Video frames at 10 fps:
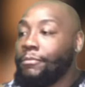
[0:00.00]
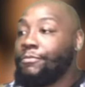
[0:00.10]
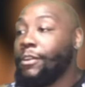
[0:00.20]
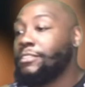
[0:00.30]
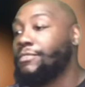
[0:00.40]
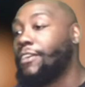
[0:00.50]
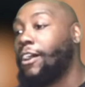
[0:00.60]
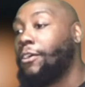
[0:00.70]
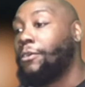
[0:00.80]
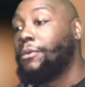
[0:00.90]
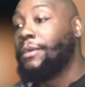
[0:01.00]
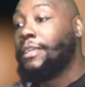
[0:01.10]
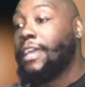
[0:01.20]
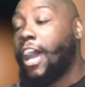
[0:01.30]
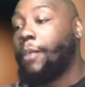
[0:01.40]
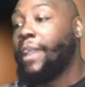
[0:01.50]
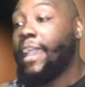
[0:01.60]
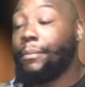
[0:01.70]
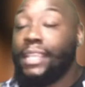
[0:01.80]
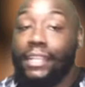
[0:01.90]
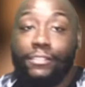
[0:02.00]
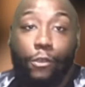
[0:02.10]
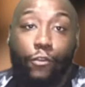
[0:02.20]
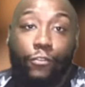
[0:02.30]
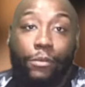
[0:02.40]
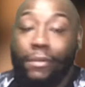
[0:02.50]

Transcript: First of all, I'm happy that it's over,